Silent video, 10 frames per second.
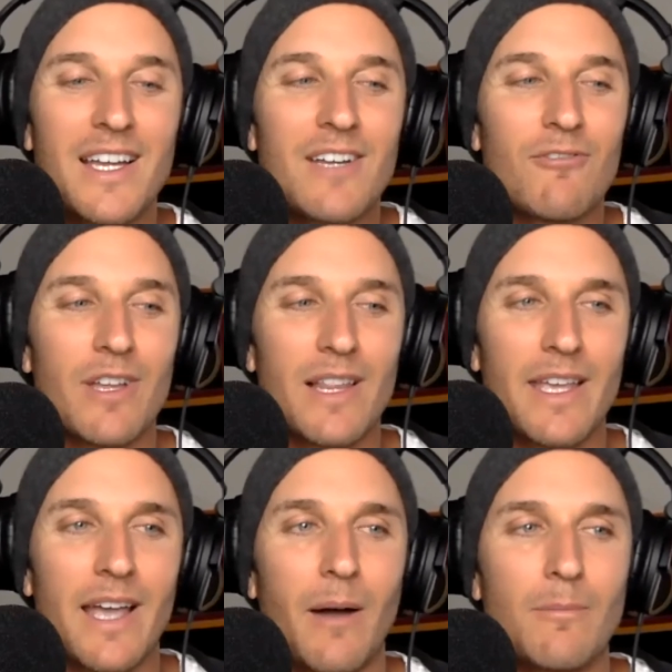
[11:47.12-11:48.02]

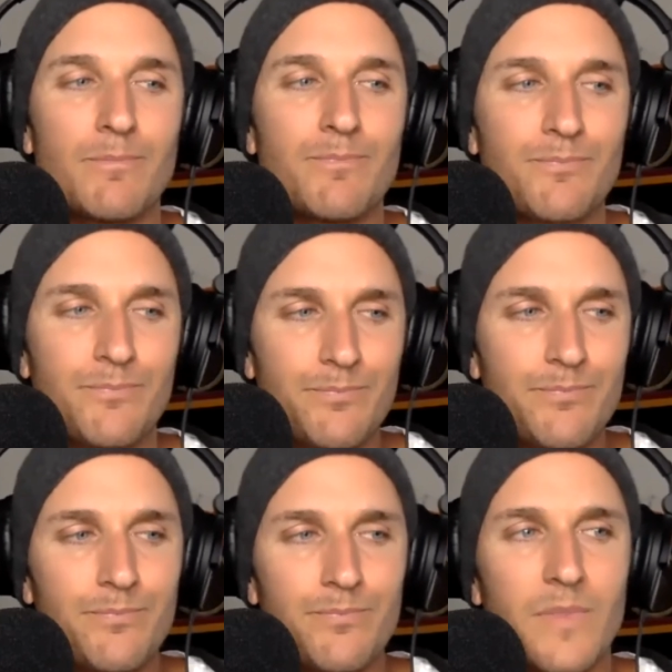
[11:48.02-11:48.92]
really
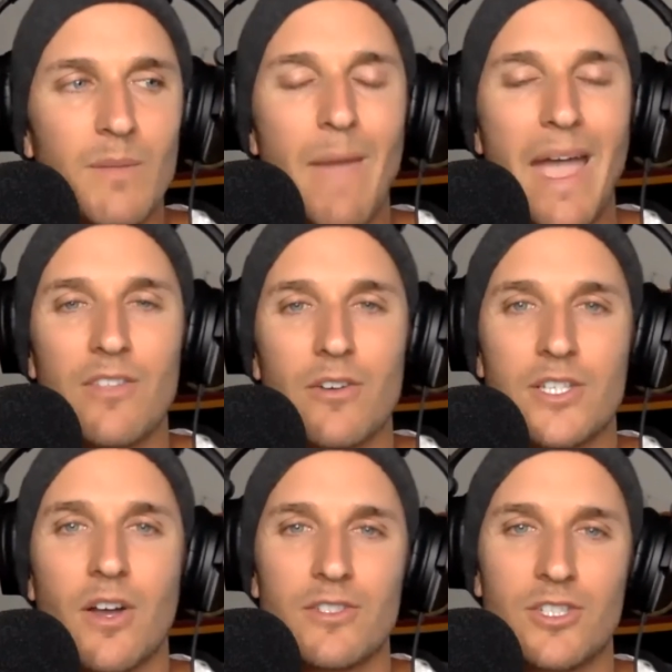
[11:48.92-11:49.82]
make
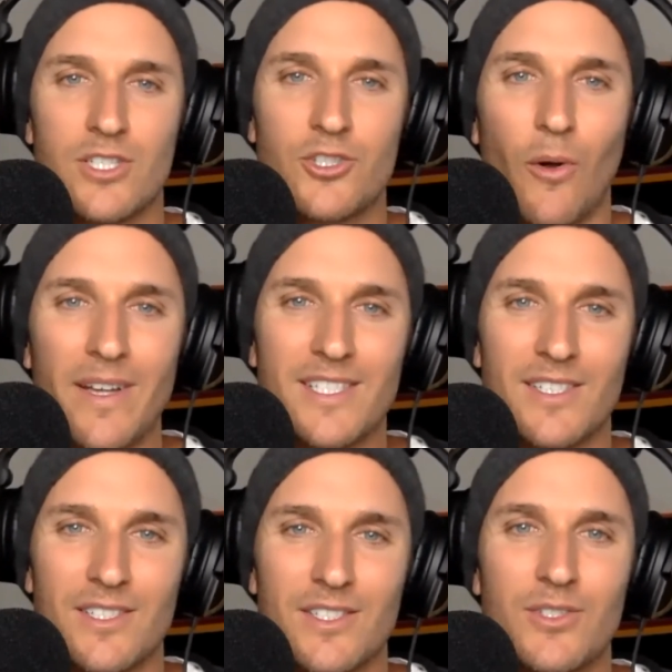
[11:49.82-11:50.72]
those conscious
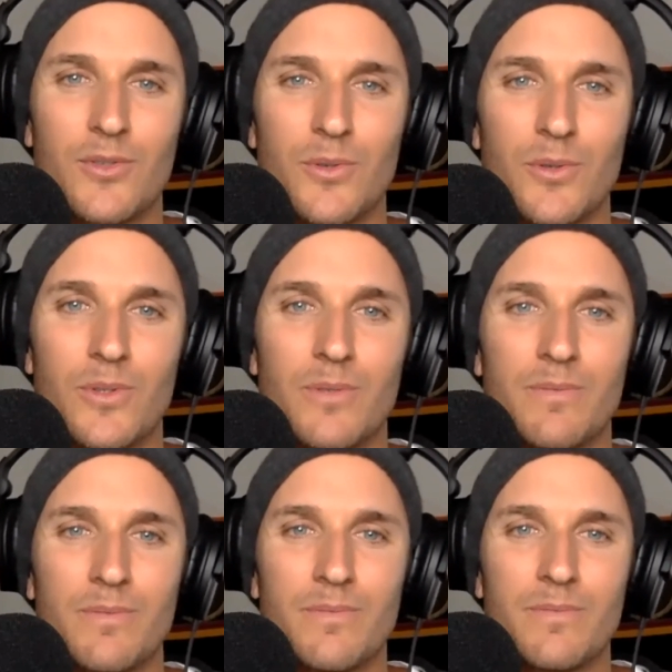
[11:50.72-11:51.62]
choices to
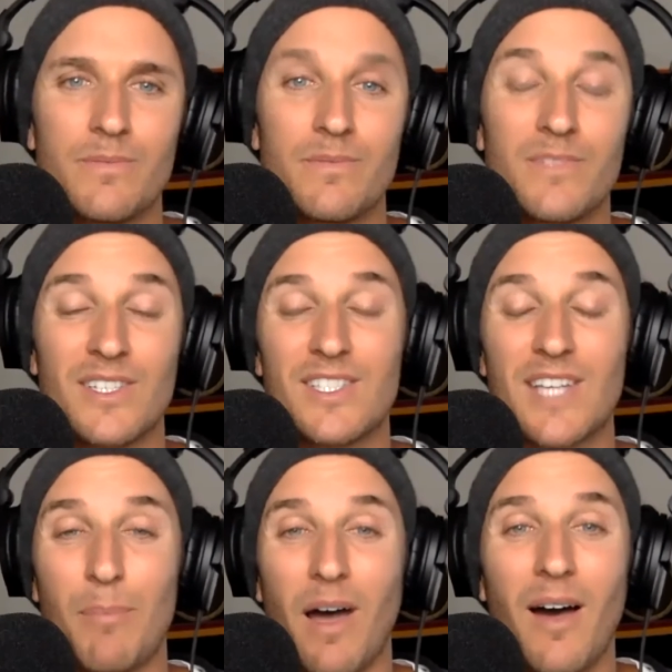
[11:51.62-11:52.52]

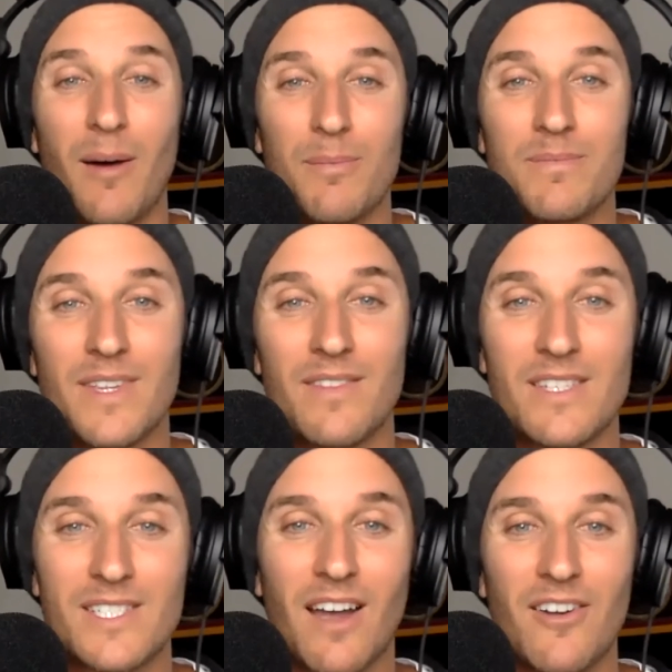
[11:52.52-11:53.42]
step up in
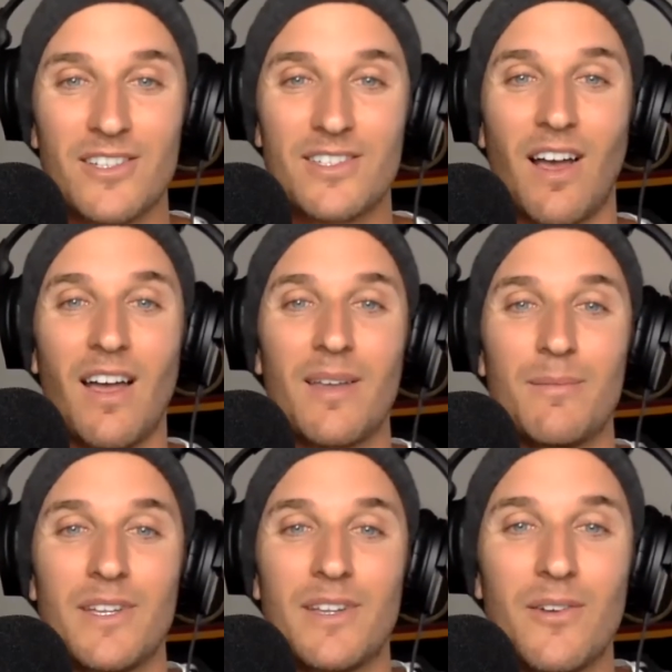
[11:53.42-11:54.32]
this current
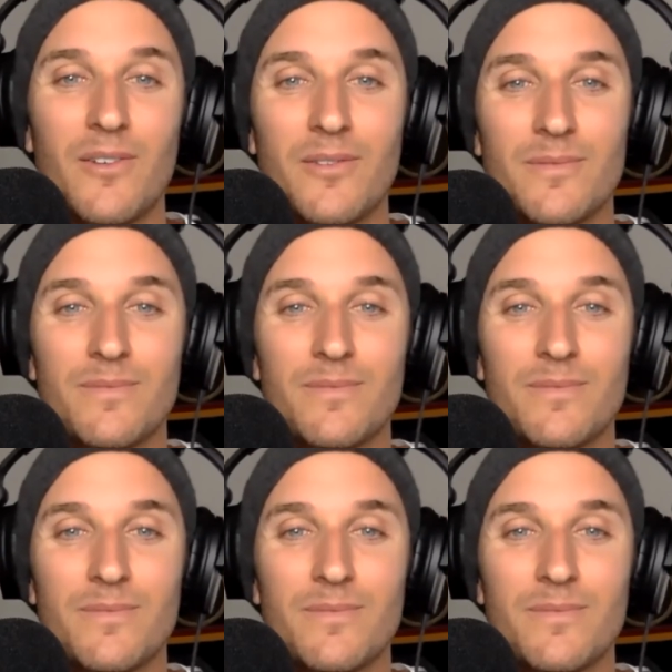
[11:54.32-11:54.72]
time, you know?